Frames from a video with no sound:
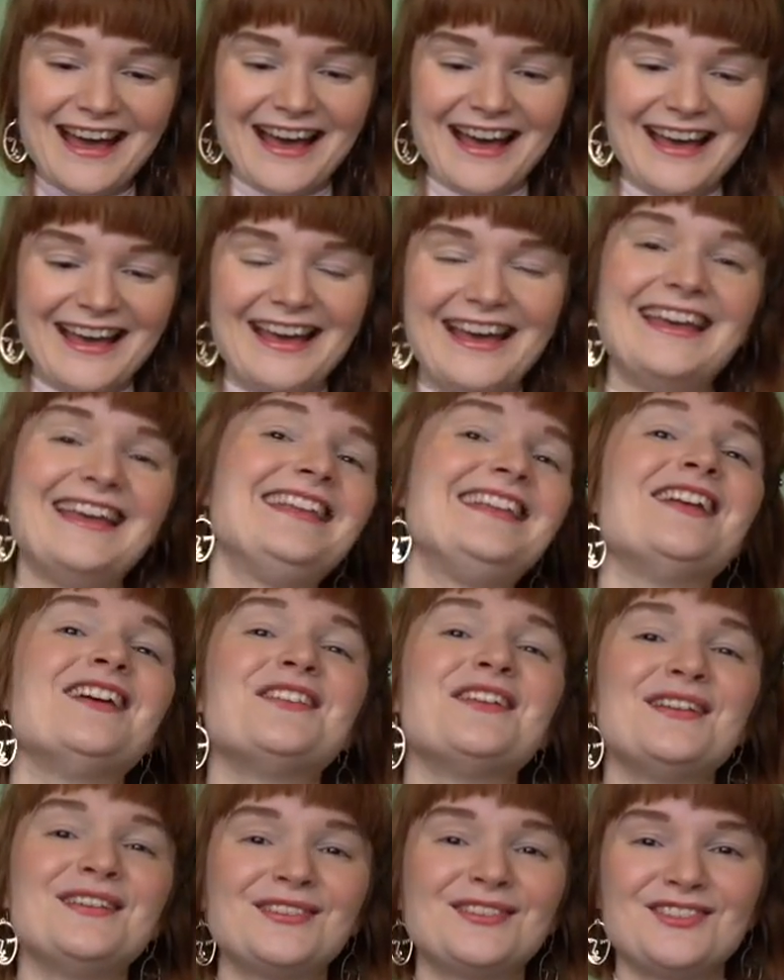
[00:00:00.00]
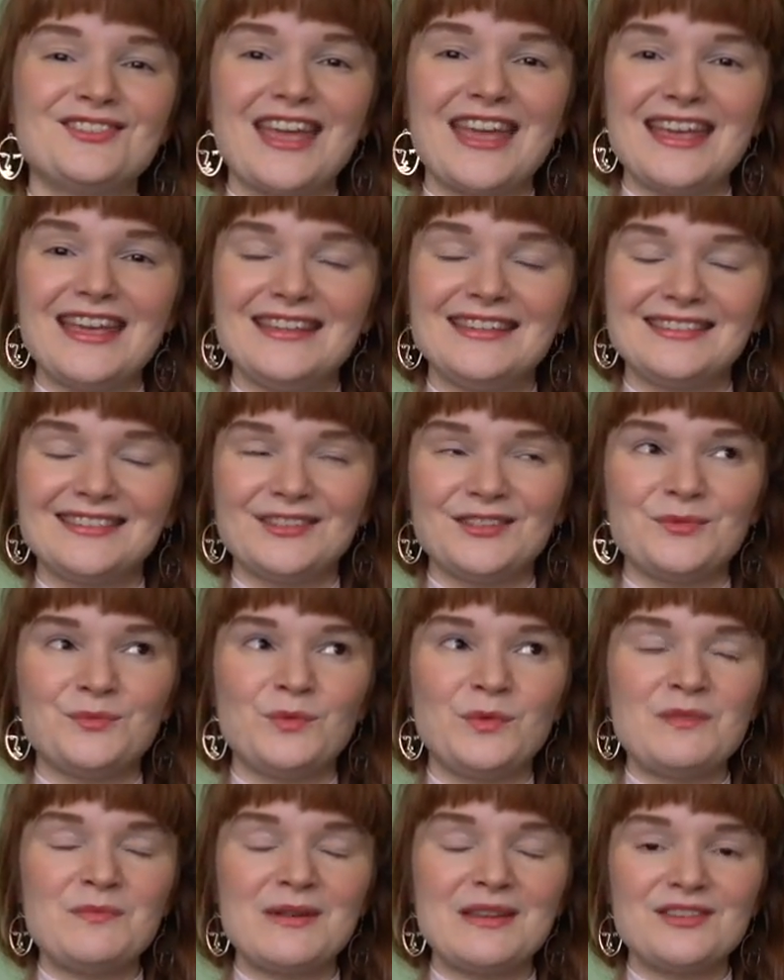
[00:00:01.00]
You know those days, so
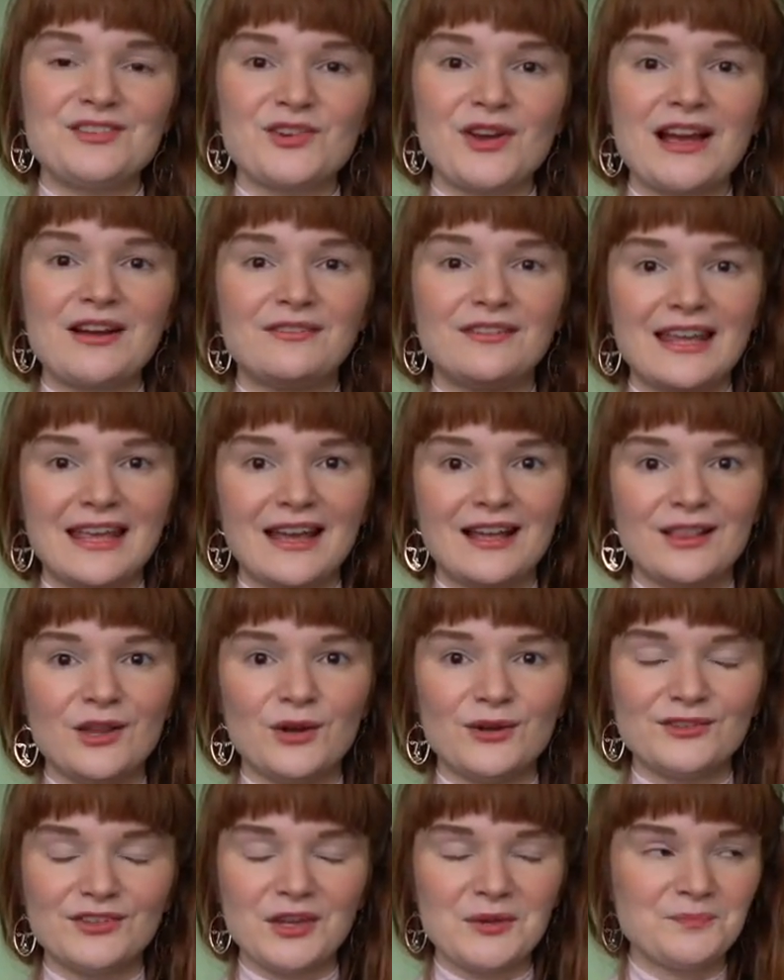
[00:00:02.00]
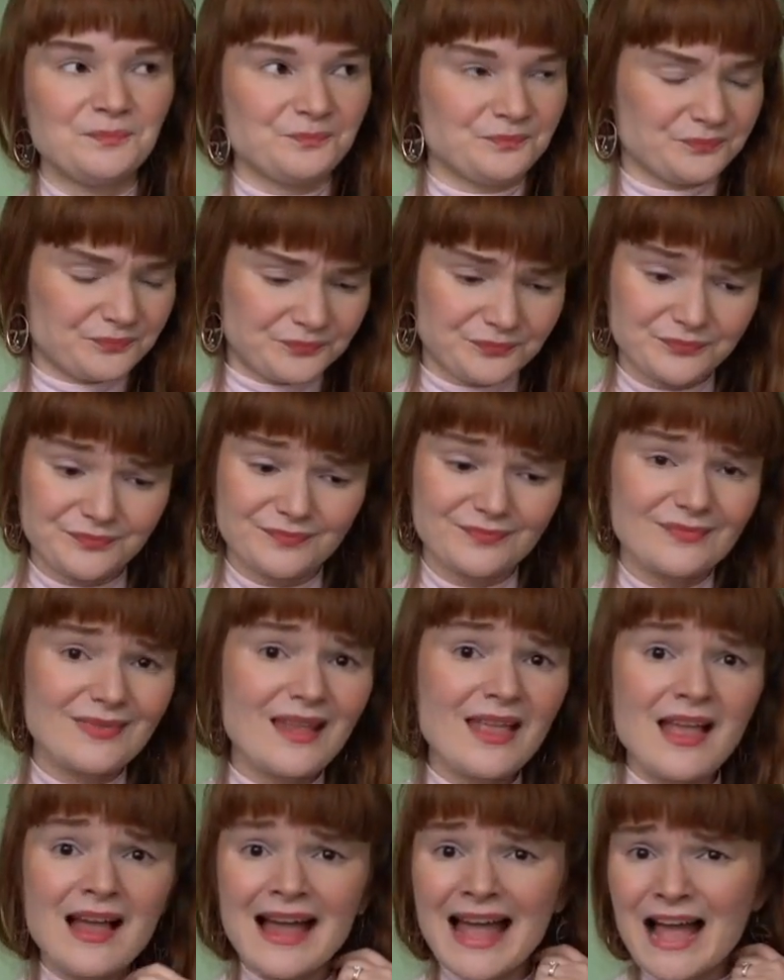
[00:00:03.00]
we've been traveling a lot, so
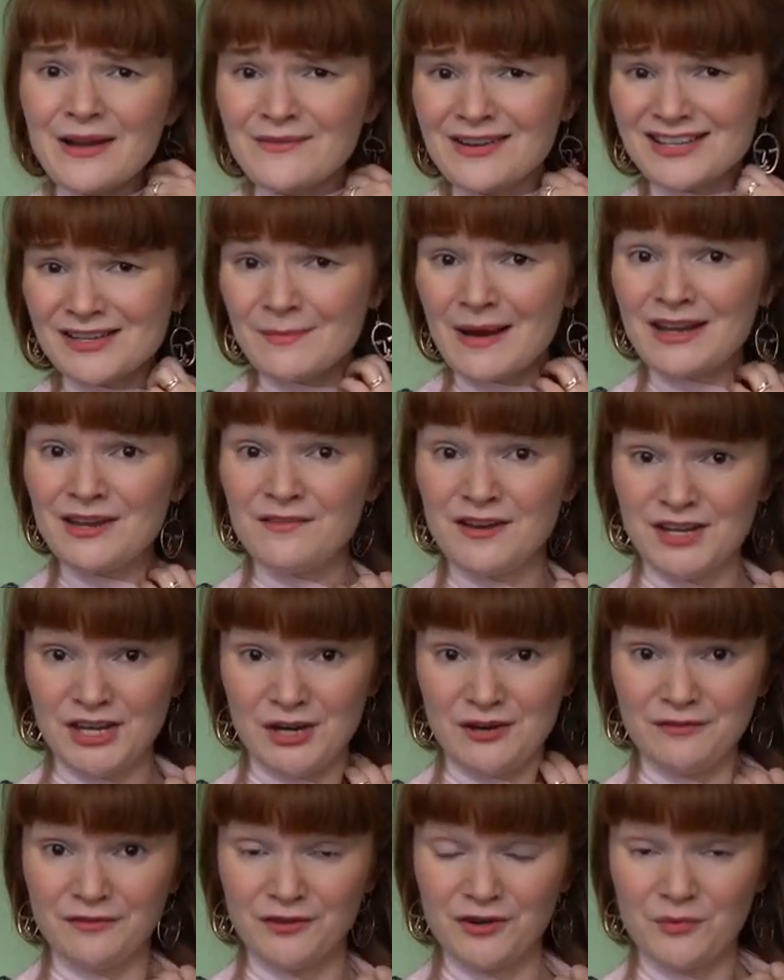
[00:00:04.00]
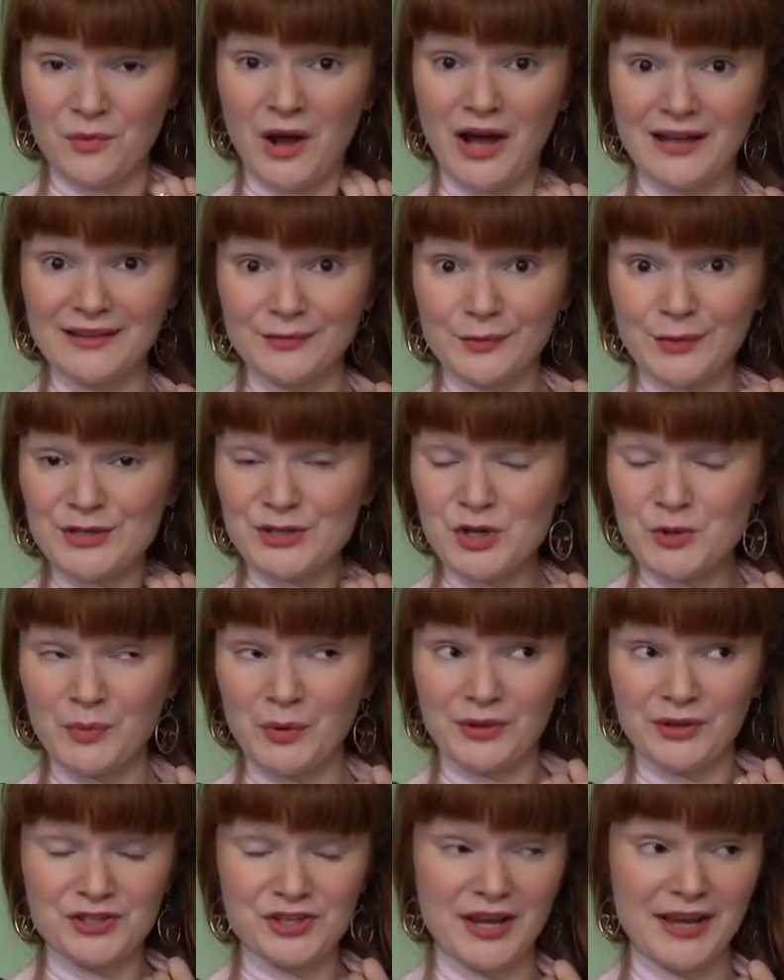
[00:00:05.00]
I haven't actually made a video for a while, so I do
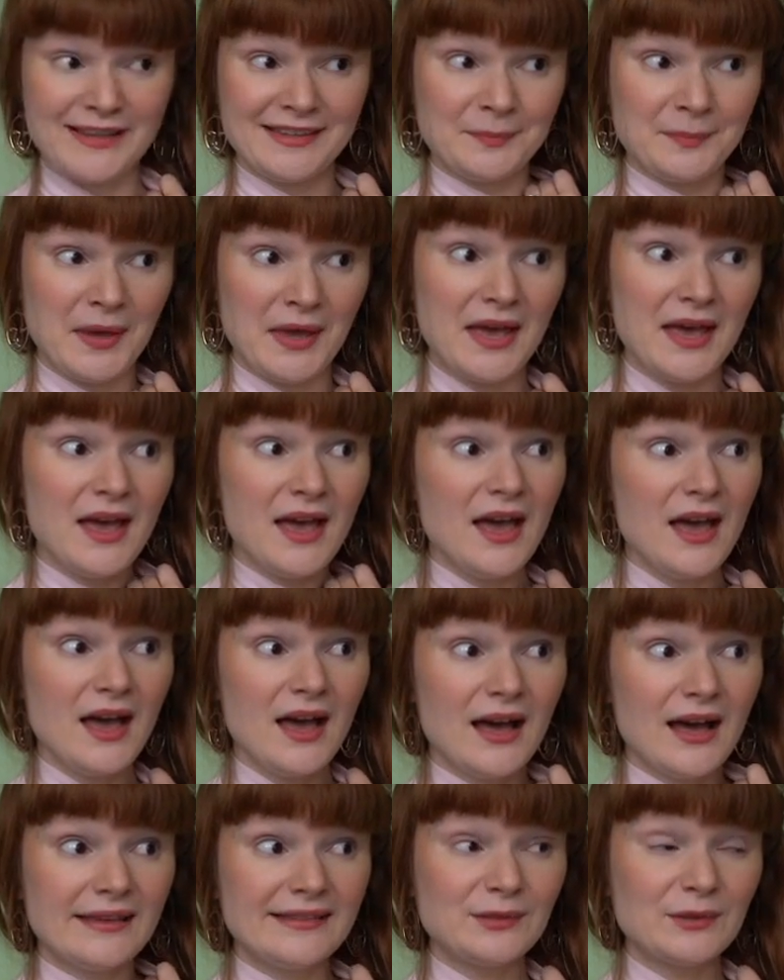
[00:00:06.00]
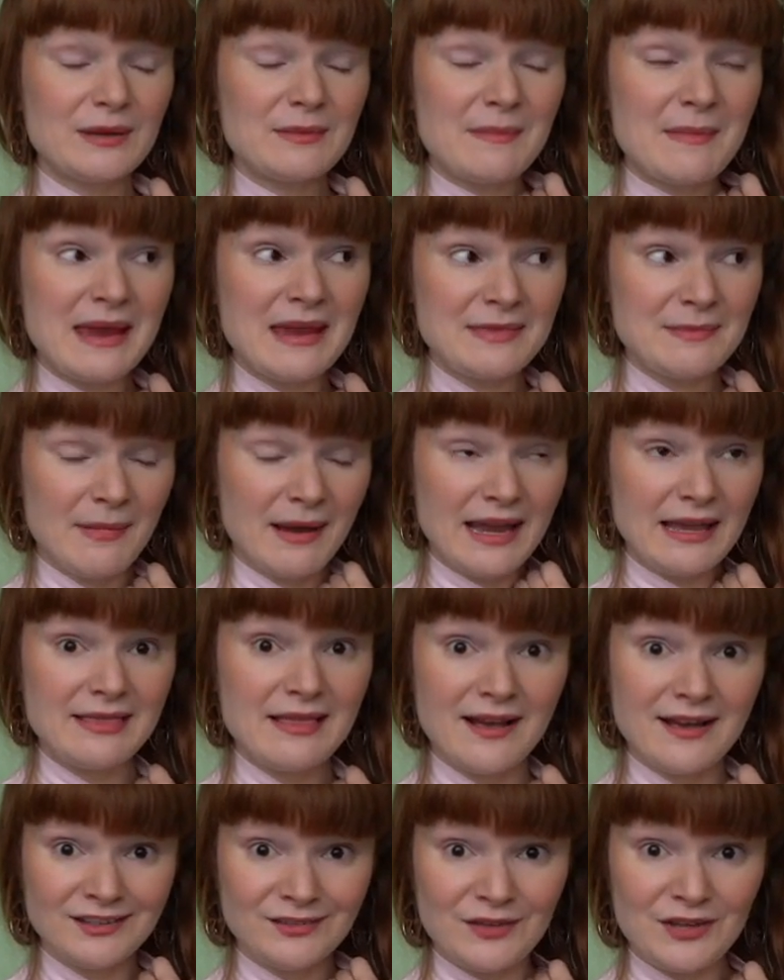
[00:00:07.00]
apologise, but so I made my
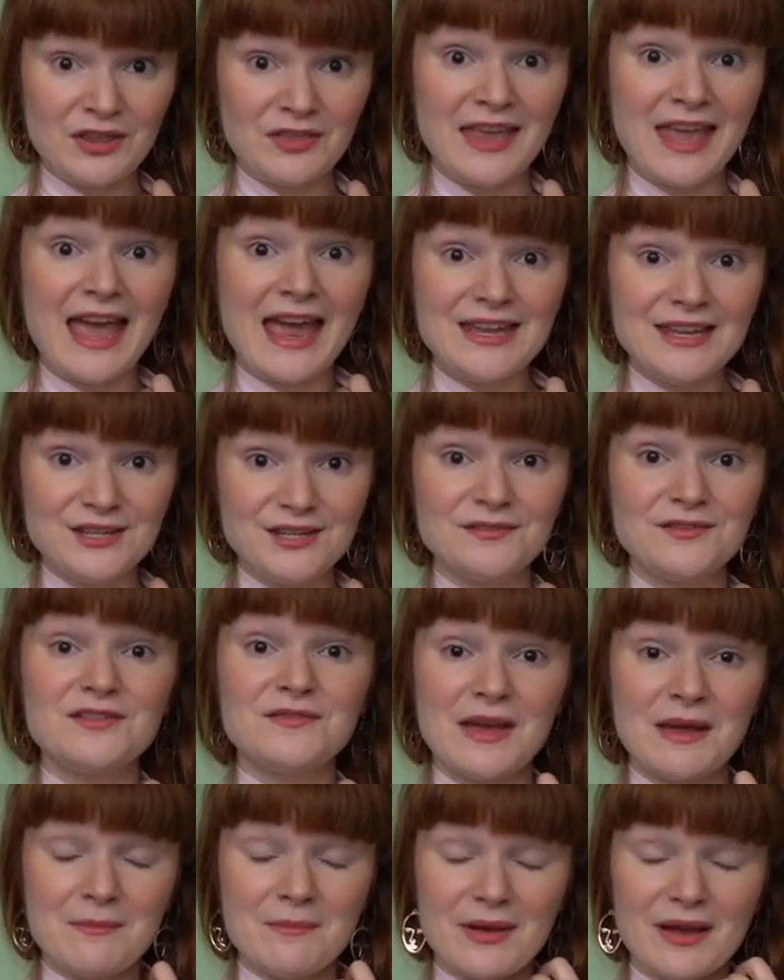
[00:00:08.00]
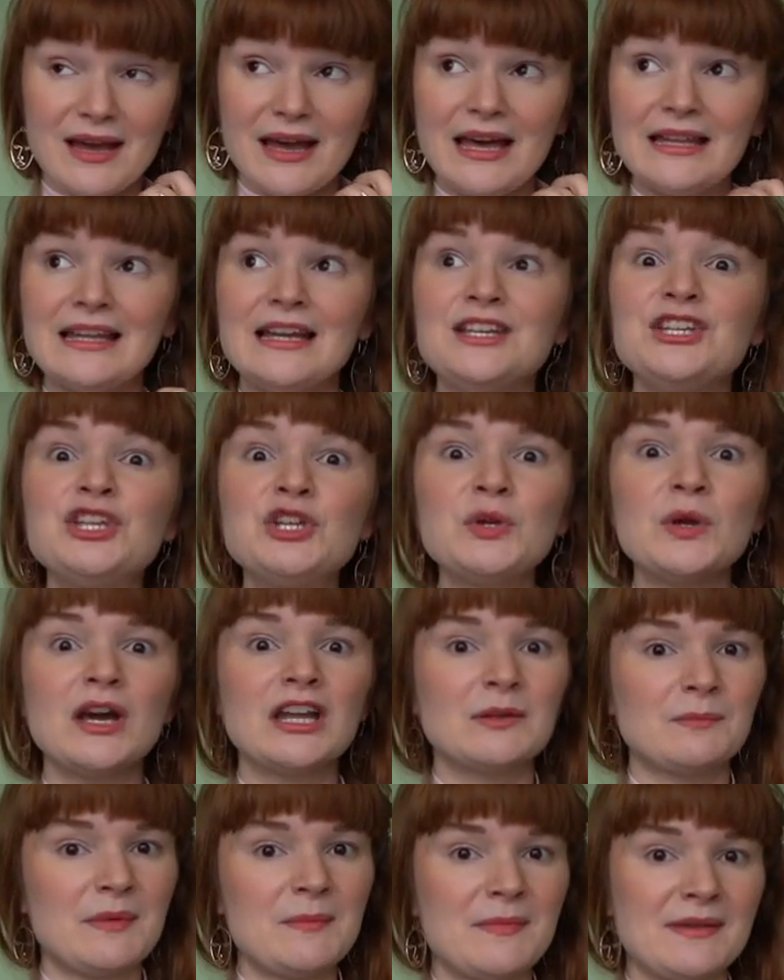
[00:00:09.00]
last video at the end of November, and I knew
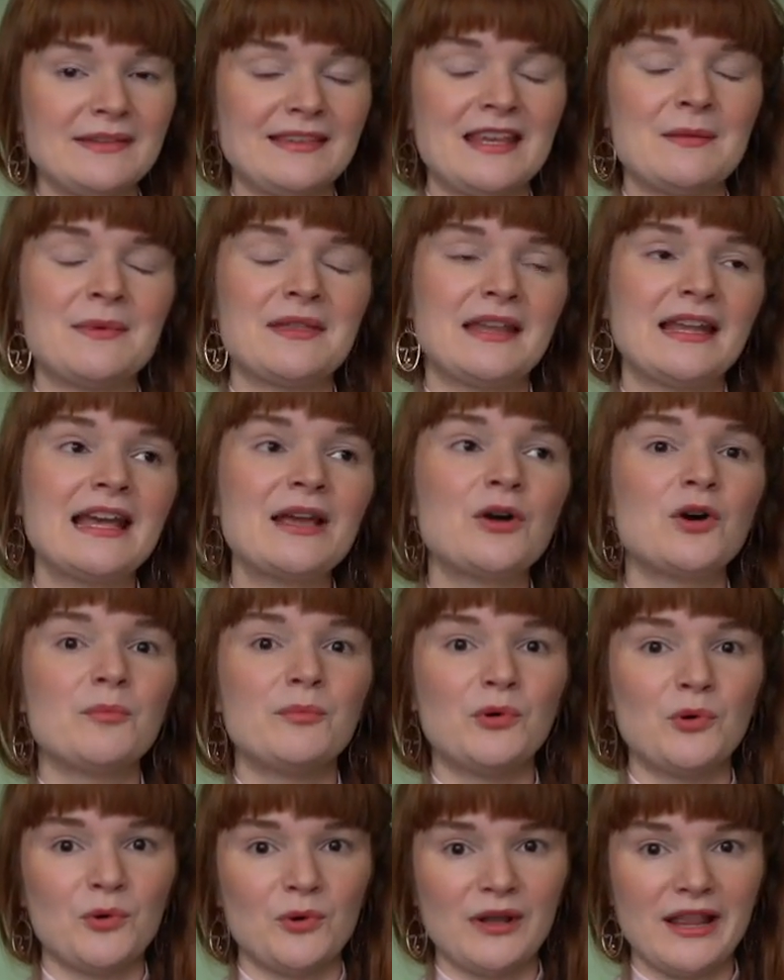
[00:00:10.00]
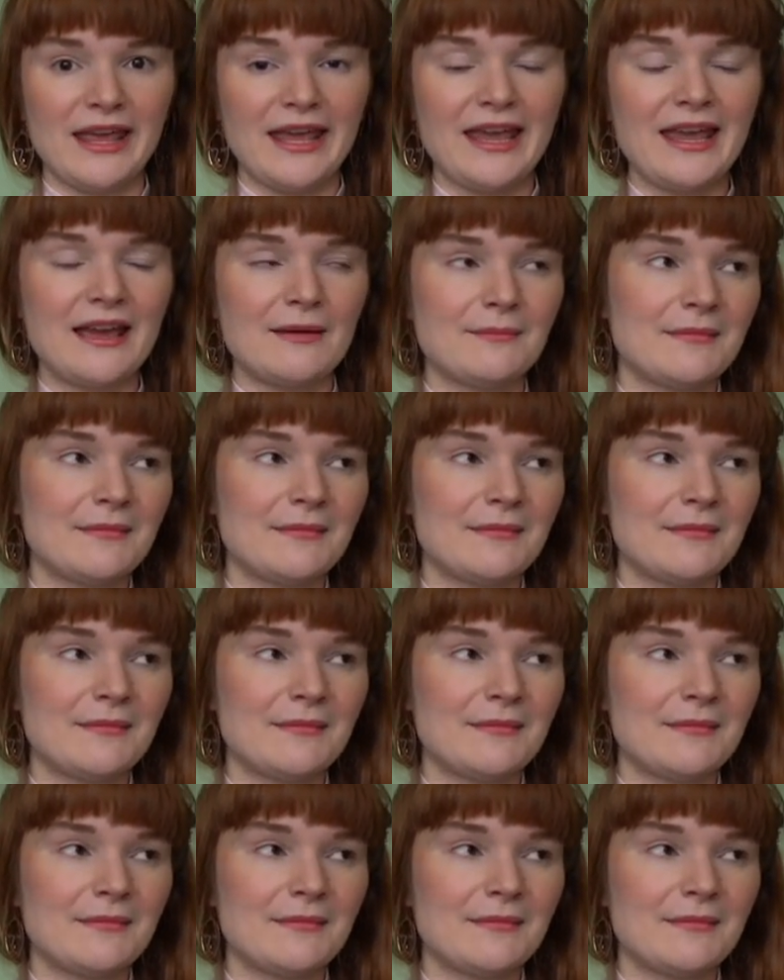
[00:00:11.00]
I'd be busy, but then I got poorly.